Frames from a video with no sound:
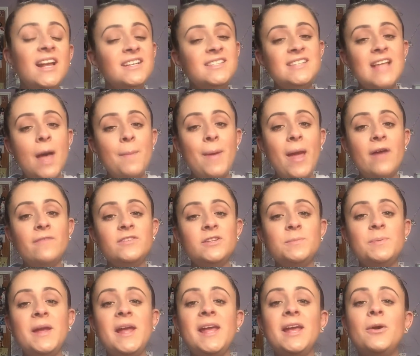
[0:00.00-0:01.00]
next stop after
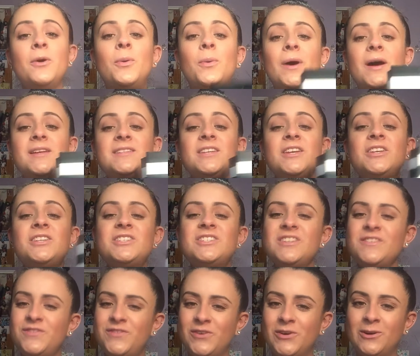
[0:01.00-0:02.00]
Pink was
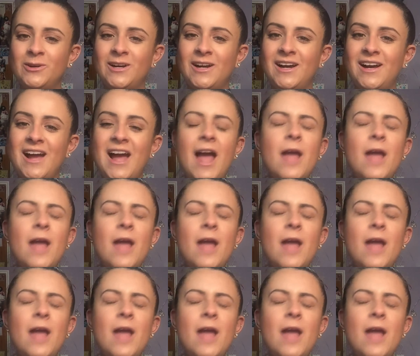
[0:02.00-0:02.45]
Sephora.